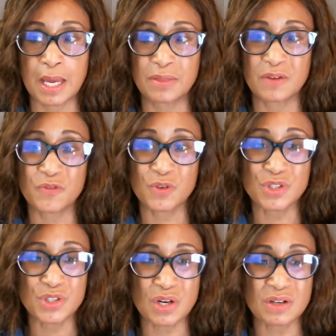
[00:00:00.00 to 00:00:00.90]
And then for
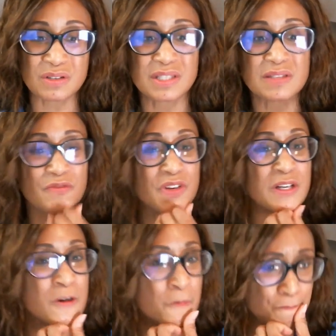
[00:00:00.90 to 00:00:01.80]
certs,
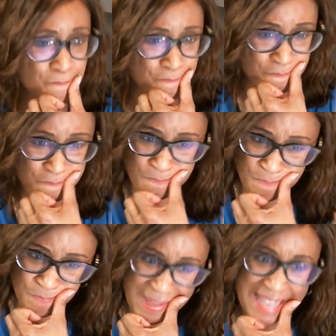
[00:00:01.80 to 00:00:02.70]
Bill,
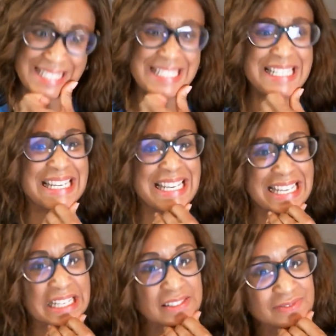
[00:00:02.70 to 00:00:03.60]
that's
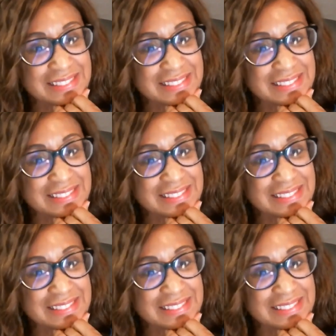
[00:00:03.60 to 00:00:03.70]
sticky.